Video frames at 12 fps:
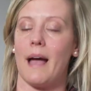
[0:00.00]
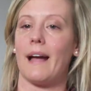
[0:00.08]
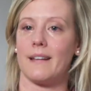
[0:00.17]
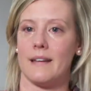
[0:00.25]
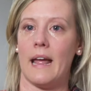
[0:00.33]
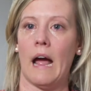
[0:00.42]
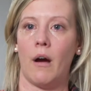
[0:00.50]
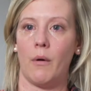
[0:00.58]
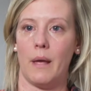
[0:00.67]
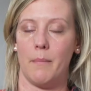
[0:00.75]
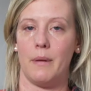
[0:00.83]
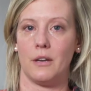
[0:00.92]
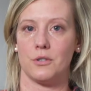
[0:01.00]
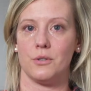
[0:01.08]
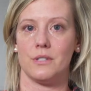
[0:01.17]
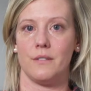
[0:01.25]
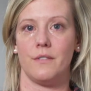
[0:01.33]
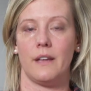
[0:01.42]
back now at
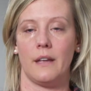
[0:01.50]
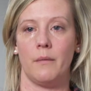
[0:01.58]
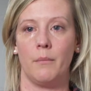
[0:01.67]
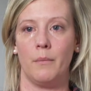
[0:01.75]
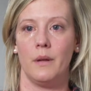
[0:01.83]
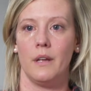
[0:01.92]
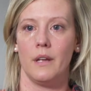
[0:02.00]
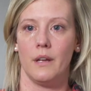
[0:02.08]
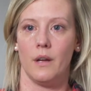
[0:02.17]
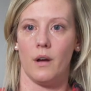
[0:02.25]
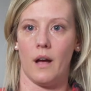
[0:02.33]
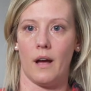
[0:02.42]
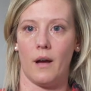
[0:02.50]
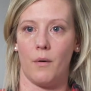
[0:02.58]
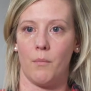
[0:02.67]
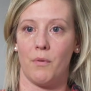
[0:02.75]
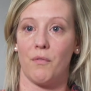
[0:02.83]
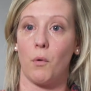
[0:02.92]
pictures of him
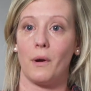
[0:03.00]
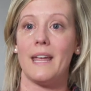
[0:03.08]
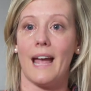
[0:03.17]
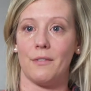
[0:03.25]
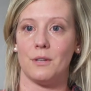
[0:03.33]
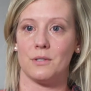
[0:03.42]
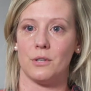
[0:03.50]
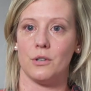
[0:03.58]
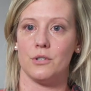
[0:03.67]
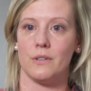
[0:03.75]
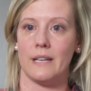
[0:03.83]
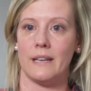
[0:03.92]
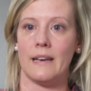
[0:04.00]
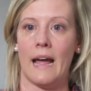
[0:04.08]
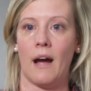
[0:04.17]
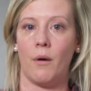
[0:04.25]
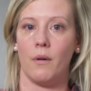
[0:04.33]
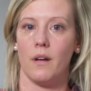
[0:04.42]
uh, before he had the surgery and
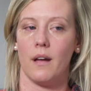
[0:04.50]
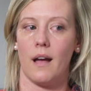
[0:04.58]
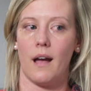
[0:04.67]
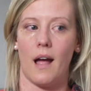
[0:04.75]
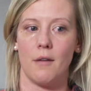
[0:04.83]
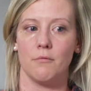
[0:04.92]
now, I